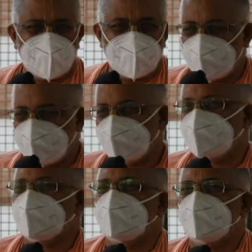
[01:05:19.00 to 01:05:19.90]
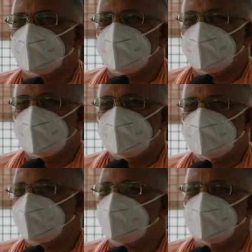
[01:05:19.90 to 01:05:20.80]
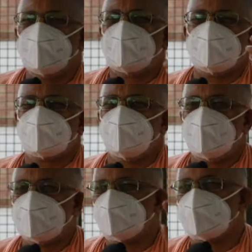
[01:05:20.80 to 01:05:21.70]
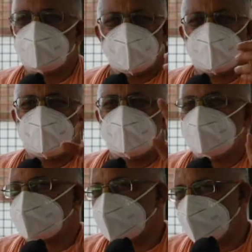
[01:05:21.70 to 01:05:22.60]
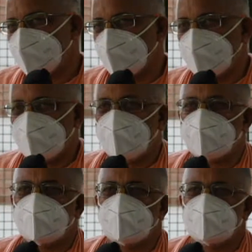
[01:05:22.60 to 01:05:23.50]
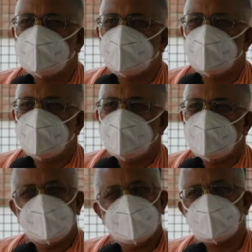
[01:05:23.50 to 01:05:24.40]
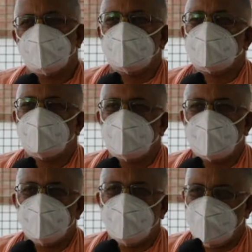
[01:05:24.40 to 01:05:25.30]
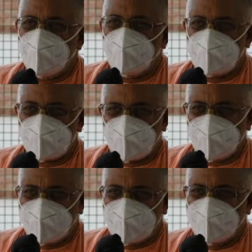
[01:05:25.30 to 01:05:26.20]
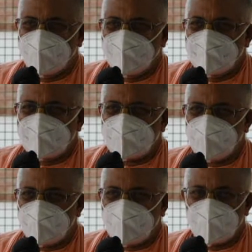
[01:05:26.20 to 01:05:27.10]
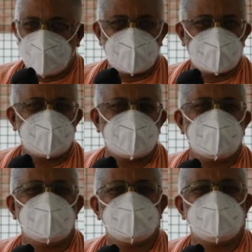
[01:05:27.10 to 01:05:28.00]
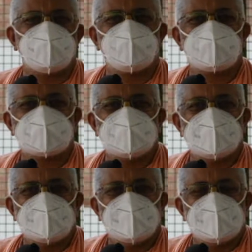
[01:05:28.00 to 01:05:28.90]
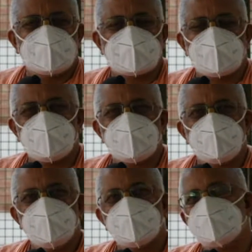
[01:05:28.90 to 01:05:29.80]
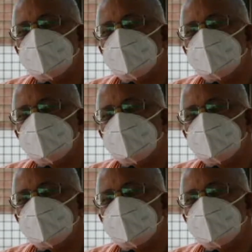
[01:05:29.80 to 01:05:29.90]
can happen. Just very casually dismissed him and said, just chant the holy name. Sudhira became very peaceful, speaking to Lord Chaitanya. So